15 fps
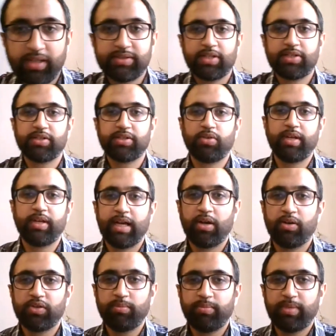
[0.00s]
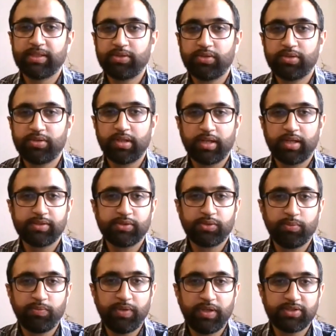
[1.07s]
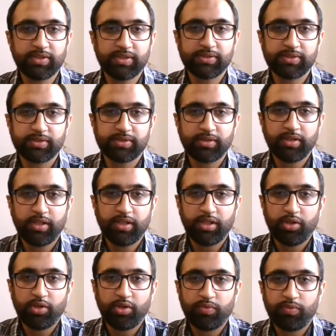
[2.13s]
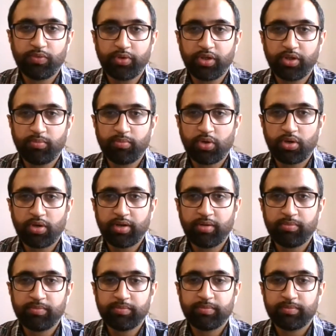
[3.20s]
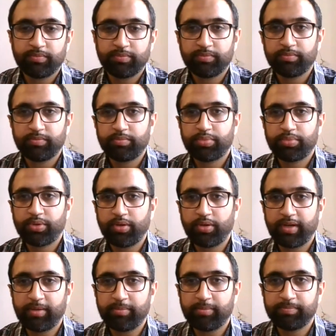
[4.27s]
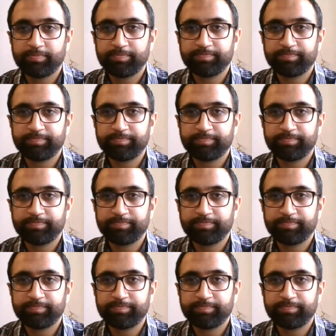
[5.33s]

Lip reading: session on how to best utilize Zoom features for your Muharram program?